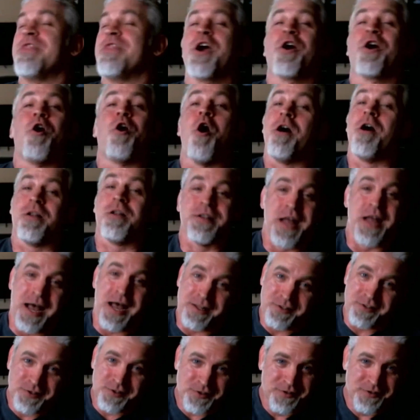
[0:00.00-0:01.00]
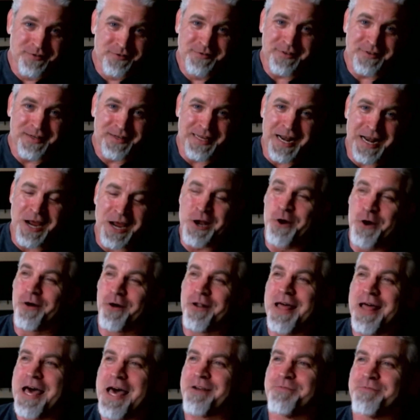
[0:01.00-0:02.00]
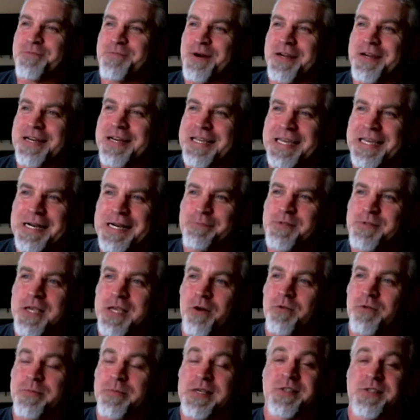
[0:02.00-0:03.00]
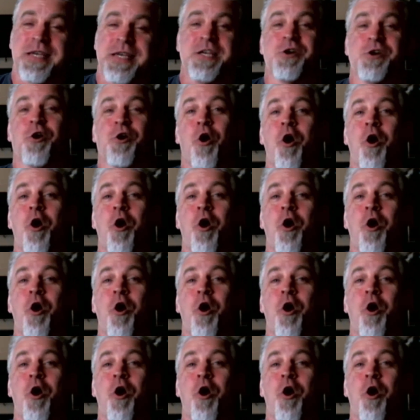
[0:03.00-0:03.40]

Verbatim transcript: They're all nuts. And I know a lot of them are going to get upset with me saying,